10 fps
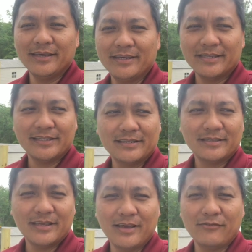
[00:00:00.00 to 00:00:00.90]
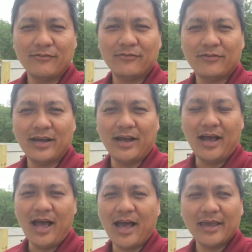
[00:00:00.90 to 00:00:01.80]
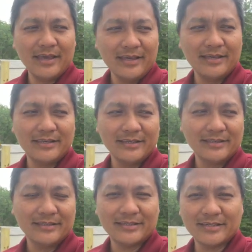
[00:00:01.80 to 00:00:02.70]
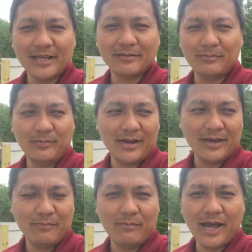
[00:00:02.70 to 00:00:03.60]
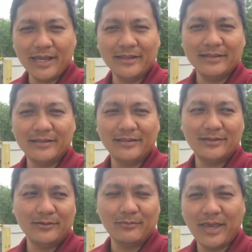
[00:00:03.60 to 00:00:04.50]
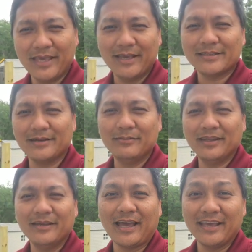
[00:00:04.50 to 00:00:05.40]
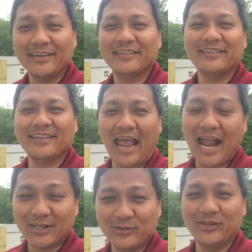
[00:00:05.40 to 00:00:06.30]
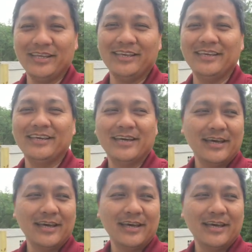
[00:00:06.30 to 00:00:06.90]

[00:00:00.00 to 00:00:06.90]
is if I set my mind to making something, I can actually